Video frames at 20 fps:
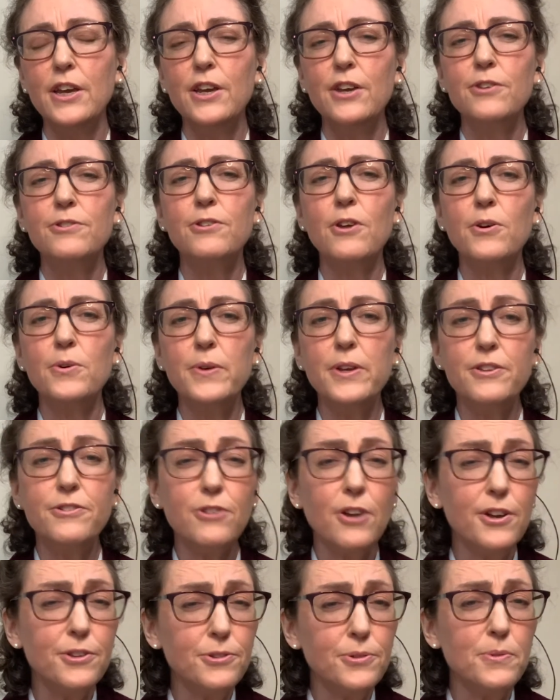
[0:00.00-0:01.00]
So it's
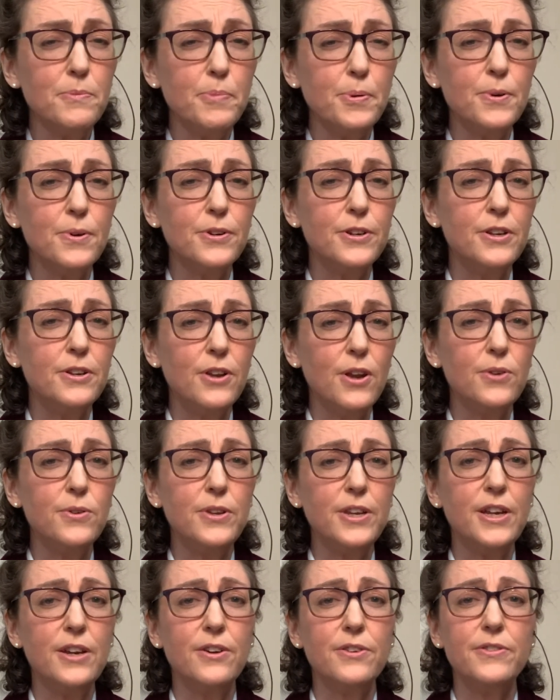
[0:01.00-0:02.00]
also important to note
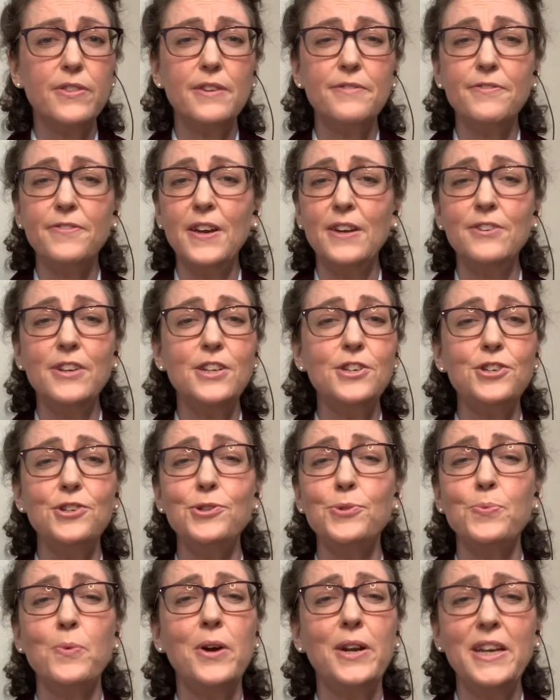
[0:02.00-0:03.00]
here that
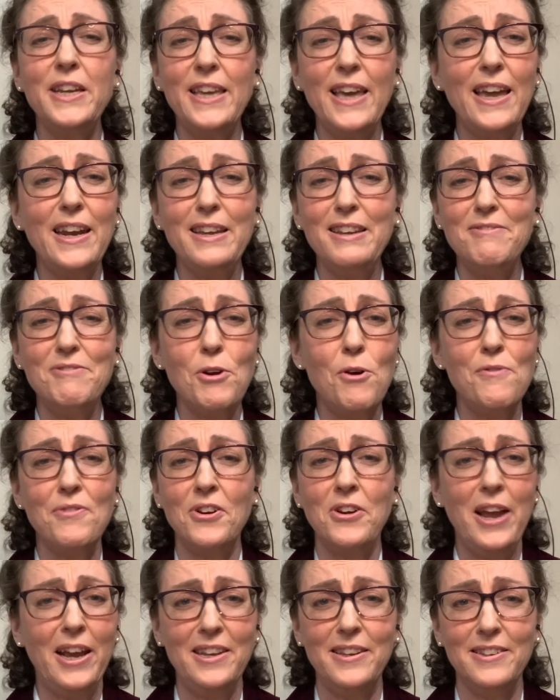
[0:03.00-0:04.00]
foundations want to get it
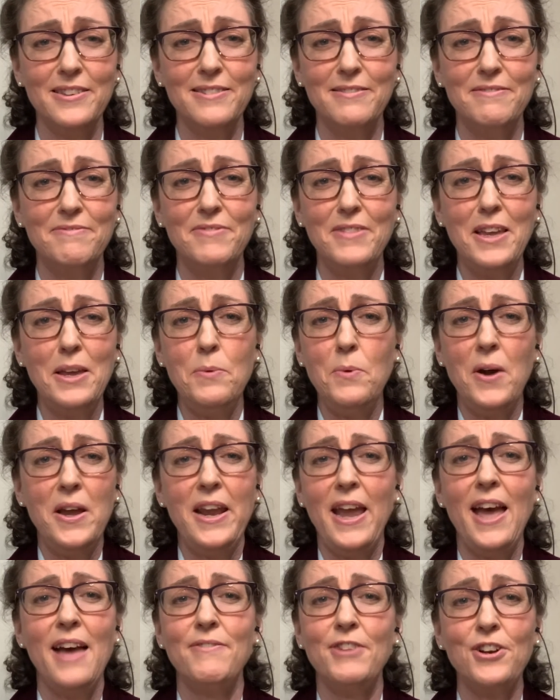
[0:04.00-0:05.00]
overnight. They want
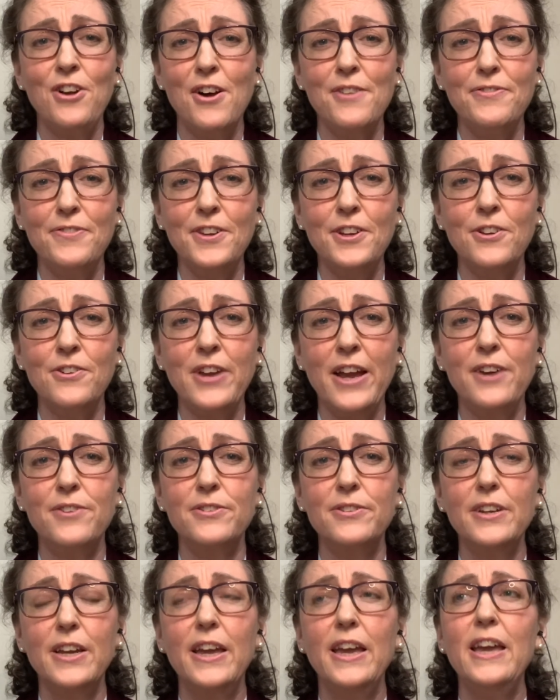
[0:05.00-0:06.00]
to have it all figured out.
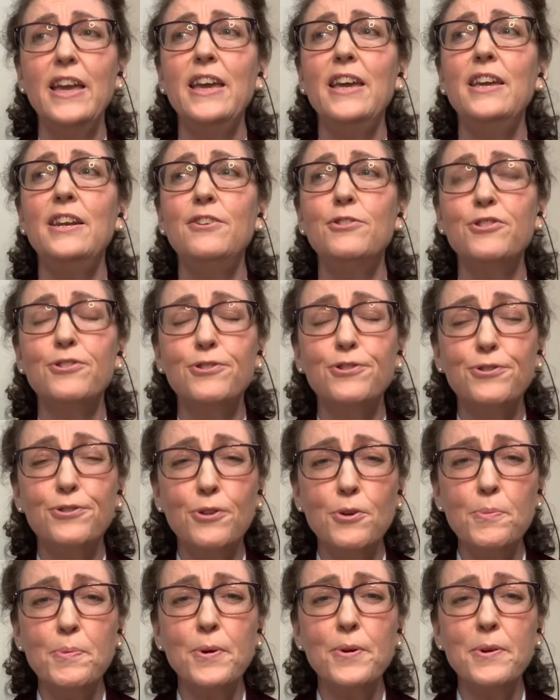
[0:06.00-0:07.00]
It is super